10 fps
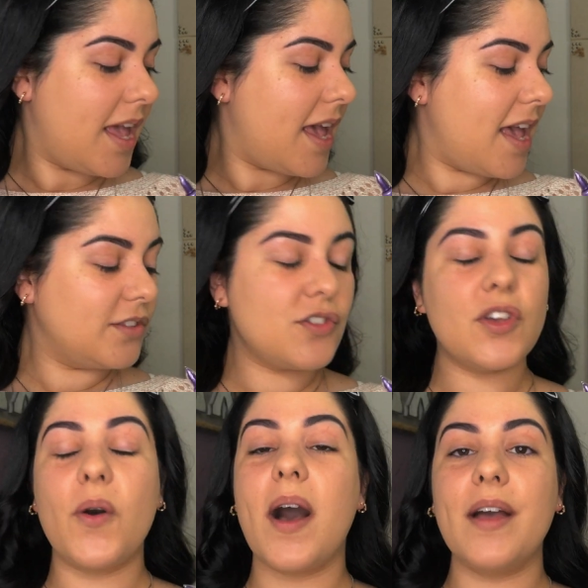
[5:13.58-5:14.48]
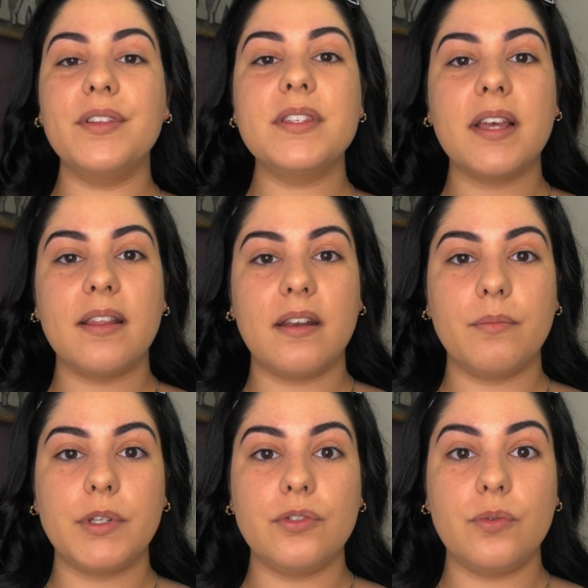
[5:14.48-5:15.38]
And so I've decided that I'm
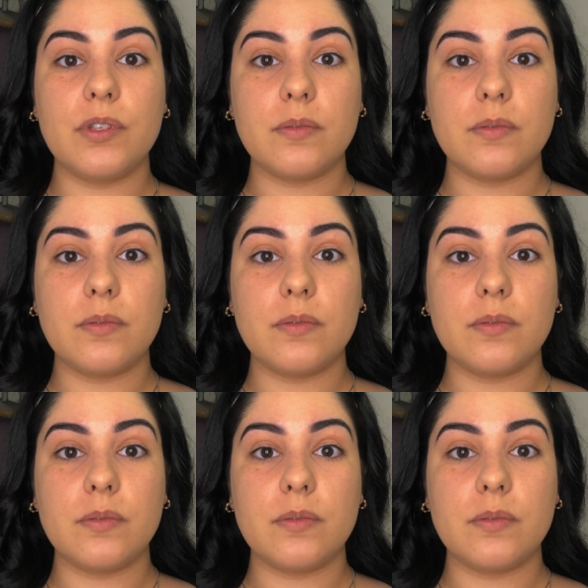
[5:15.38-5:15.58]
going to do a